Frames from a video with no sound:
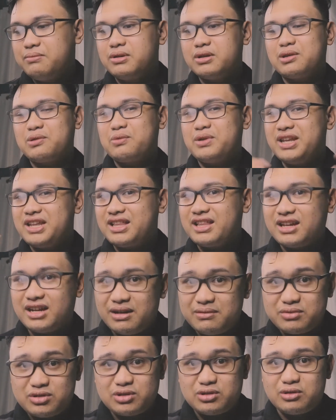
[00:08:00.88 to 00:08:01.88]
but when it
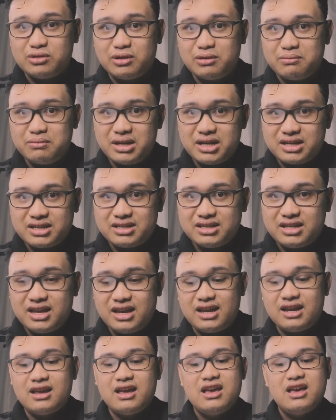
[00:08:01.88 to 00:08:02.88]
comes to the
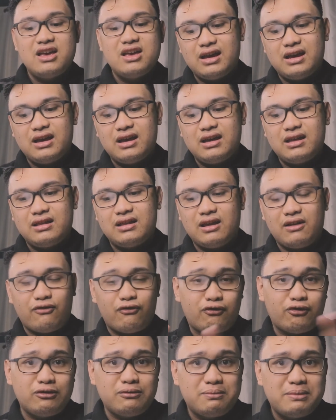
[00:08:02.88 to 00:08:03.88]
mixing and a
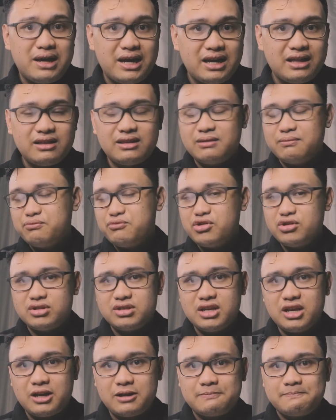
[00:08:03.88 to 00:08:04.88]
full band
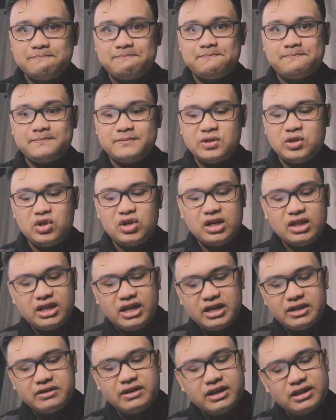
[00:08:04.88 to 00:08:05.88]
music, you can
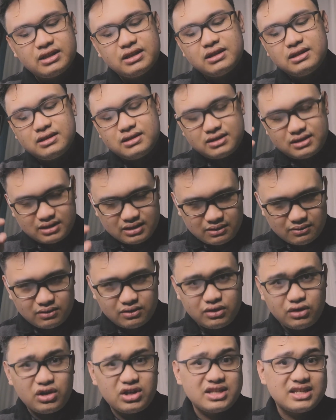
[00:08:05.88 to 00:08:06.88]
hear it,
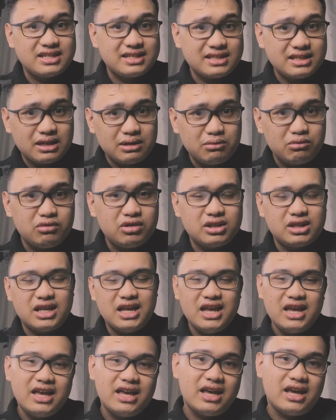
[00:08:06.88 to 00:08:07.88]
you can somewhat
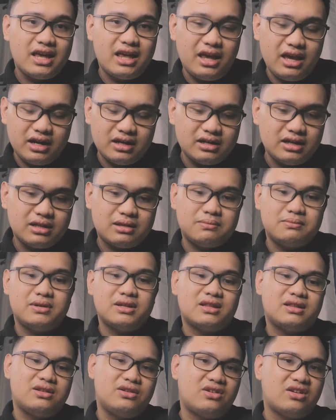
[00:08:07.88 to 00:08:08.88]
hear it,
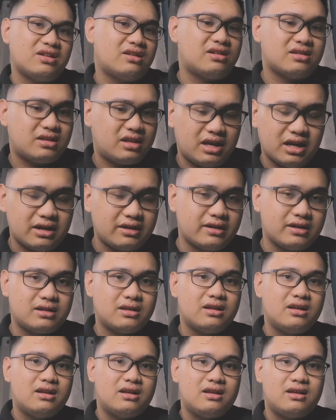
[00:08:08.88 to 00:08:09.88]
but you cannot hear it
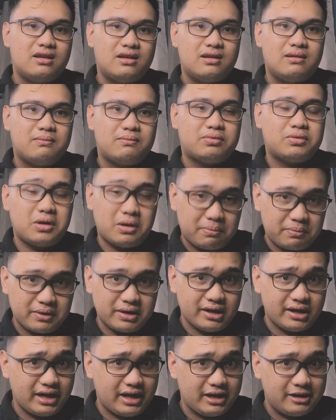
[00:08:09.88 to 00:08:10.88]

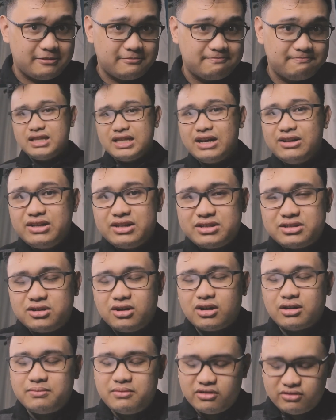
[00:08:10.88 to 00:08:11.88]
properly. Now let's
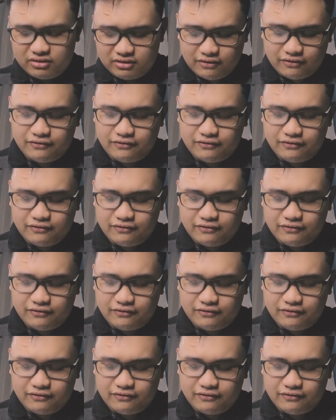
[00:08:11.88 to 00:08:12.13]
talk about the